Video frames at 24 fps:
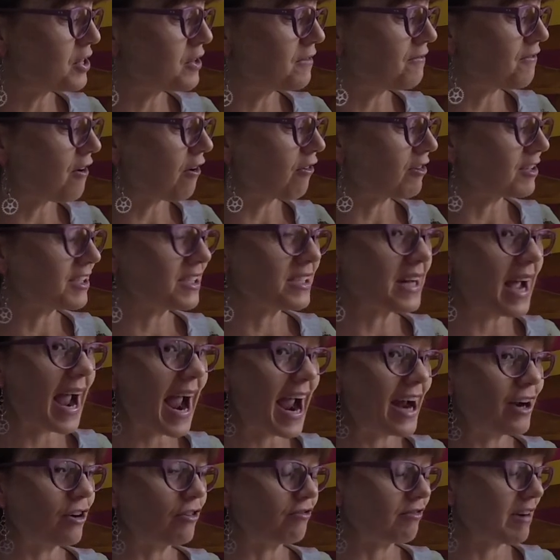the forest
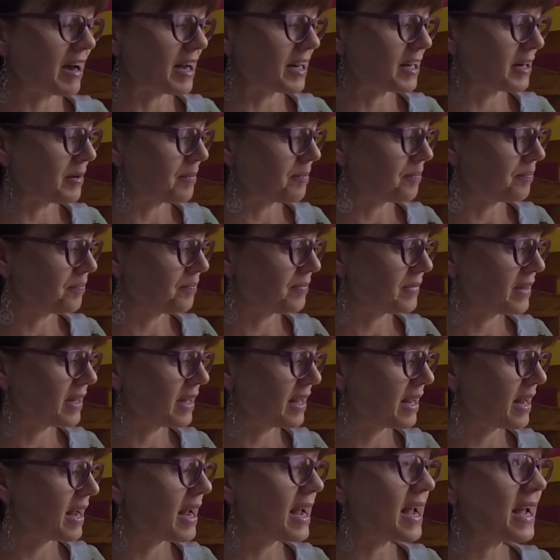at a run.
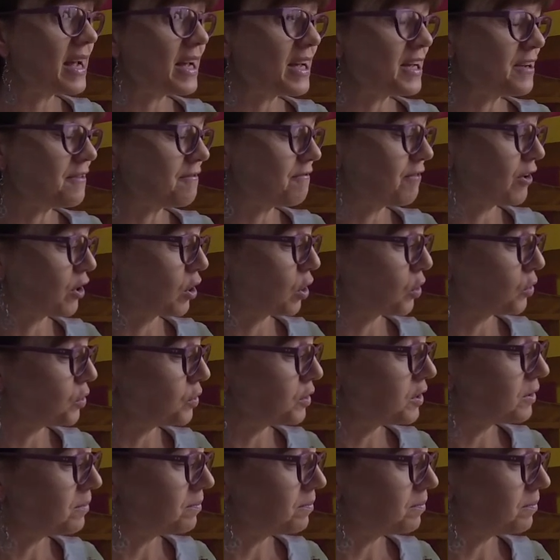He followed.